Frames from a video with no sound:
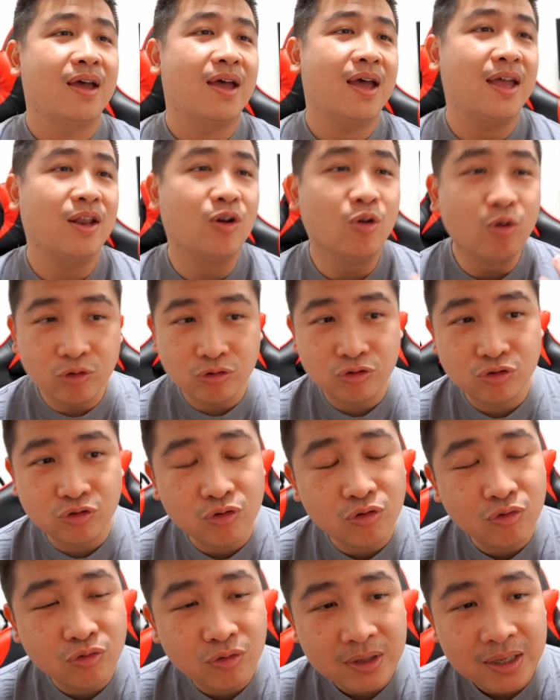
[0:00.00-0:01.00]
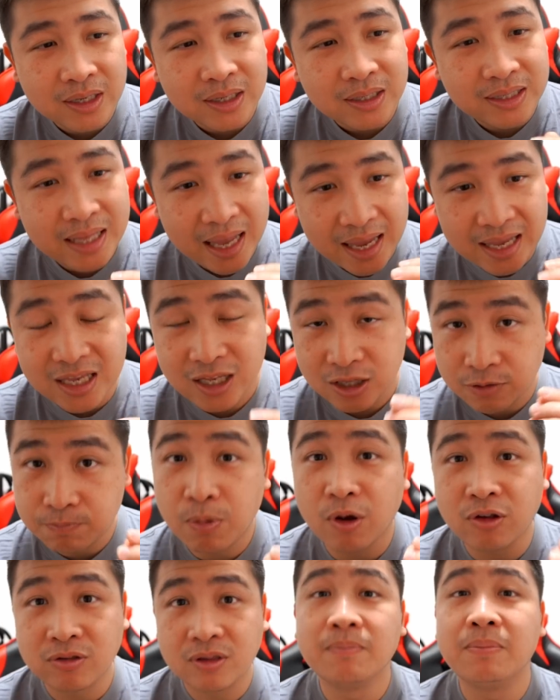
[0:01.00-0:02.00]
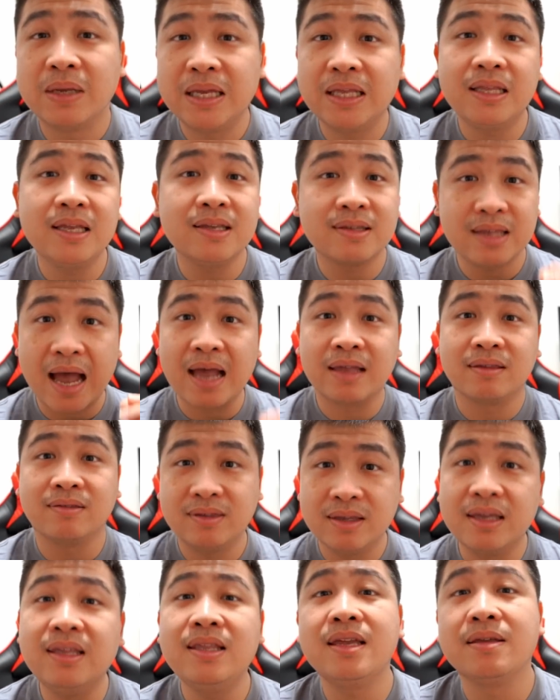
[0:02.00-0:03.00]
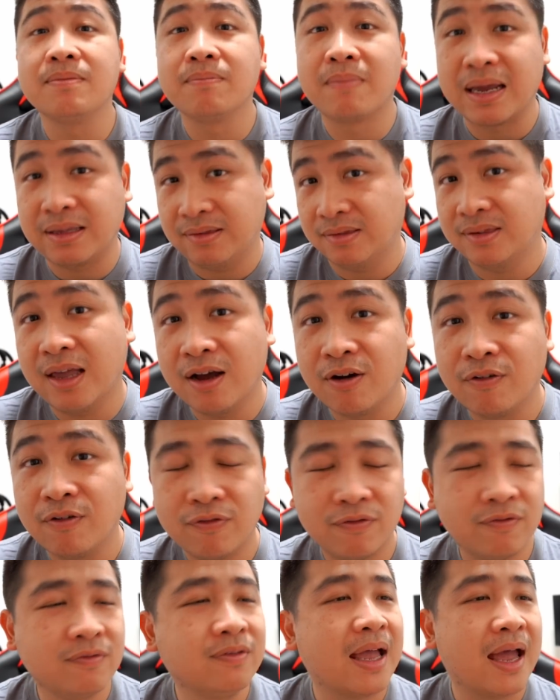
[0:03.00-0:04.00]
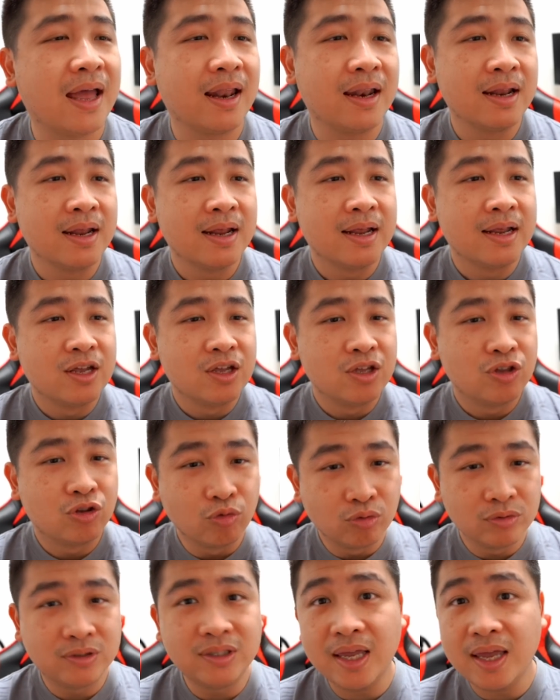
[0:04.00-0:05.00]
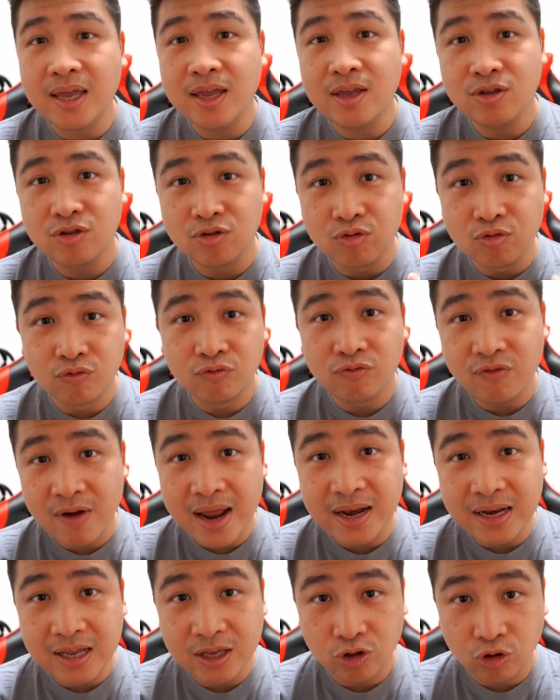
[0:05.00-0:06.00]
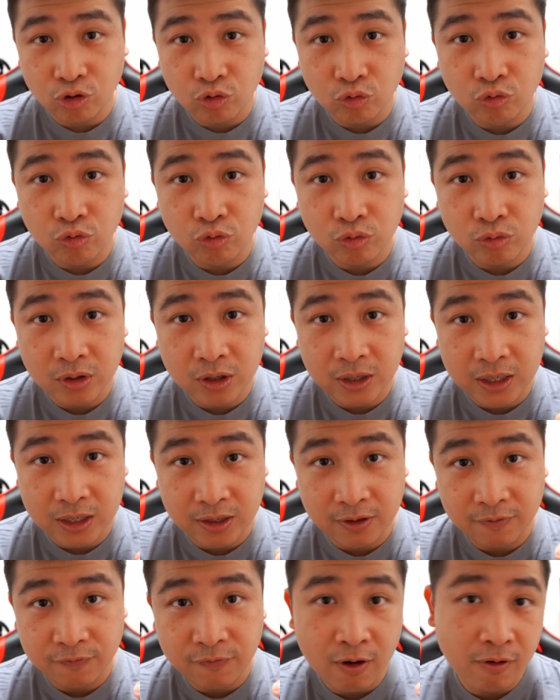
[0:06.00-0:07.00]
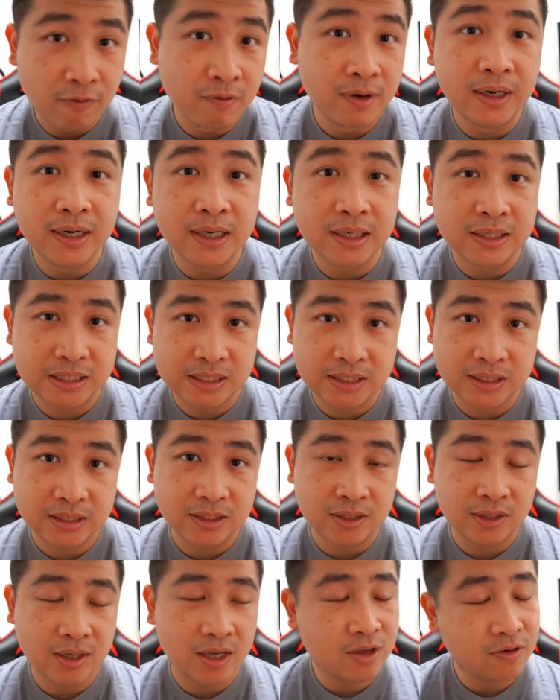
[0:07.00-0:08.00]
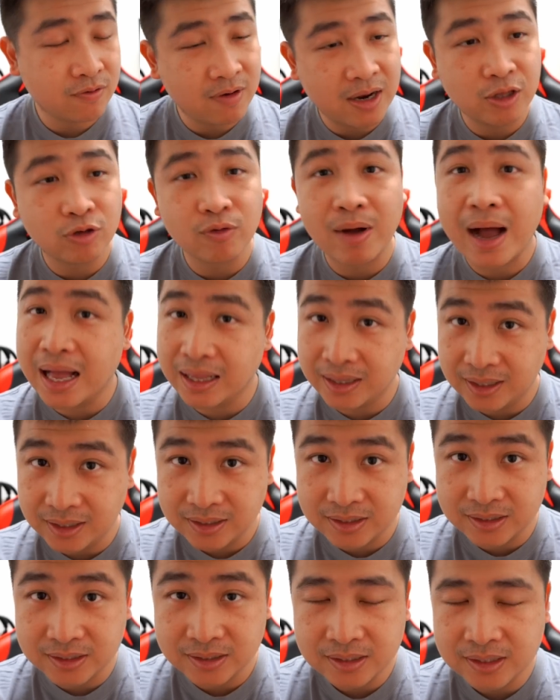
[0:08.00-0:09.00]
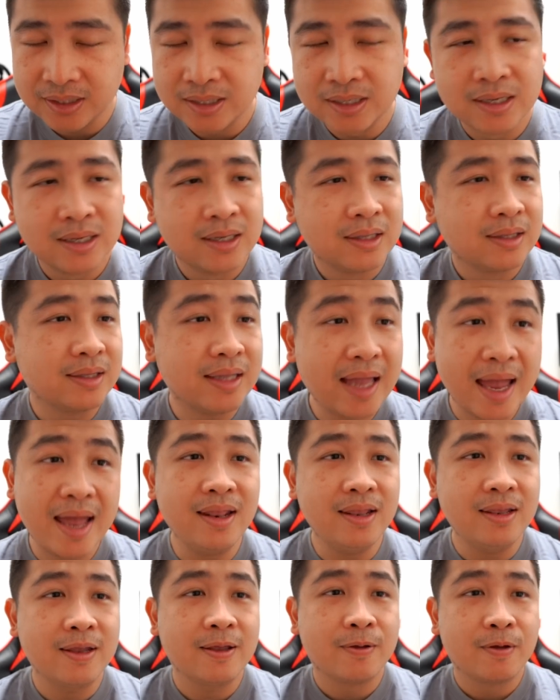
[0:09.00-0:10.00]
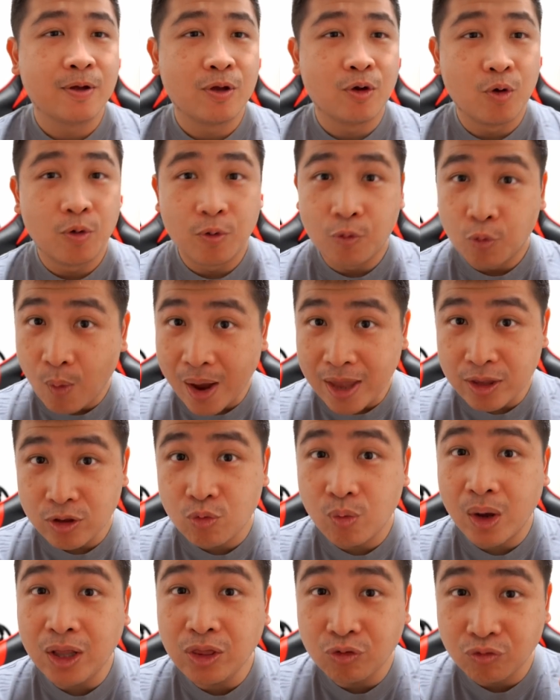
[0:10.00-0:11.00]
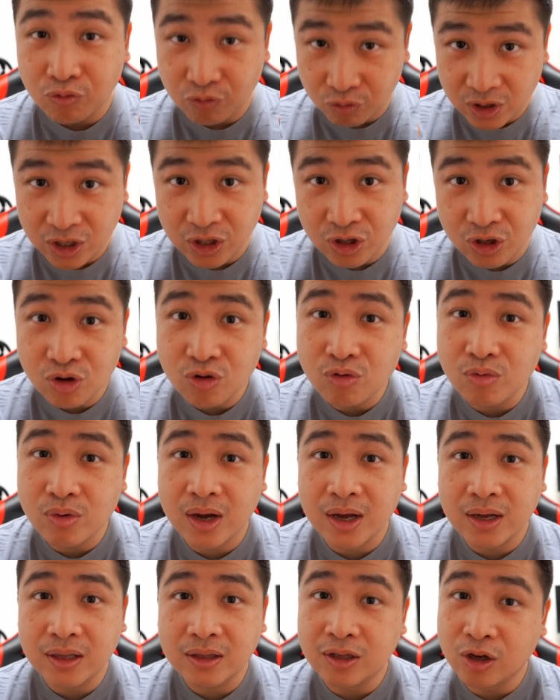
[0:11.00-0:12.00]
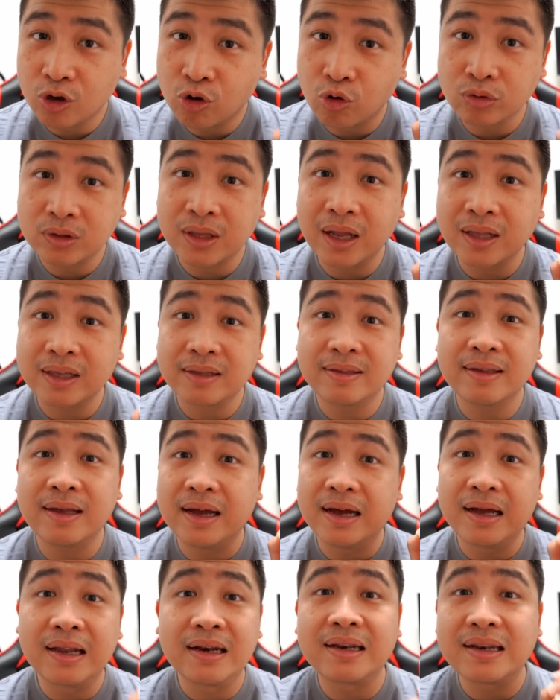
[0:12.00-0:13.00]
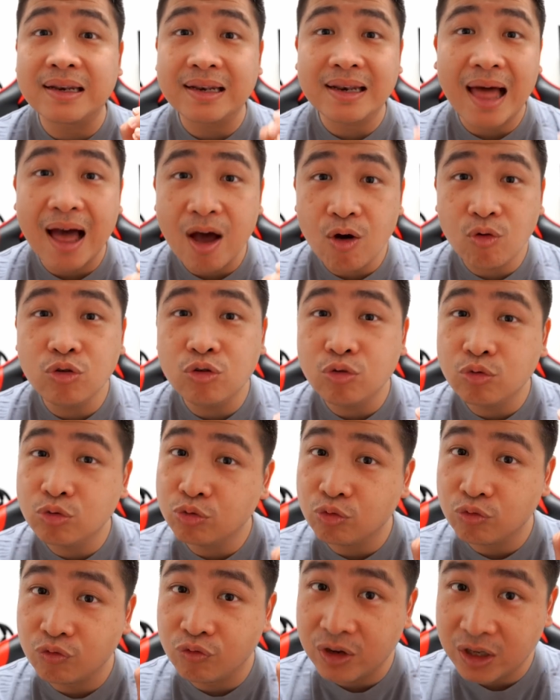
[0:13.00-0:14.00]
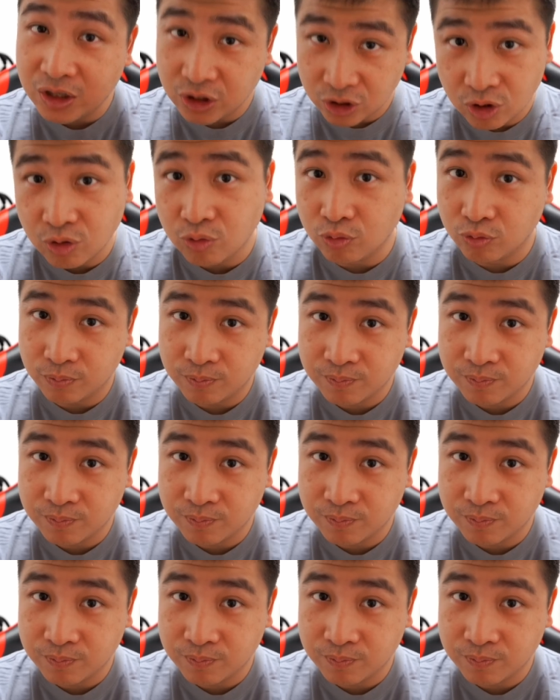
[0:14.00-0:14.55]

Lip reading: And also, there is possibilities, I seen it myself, that today you rent it to foreigners, okay, you rent it to others. Then, when you want to renew, the quota doesn't allow you to renew.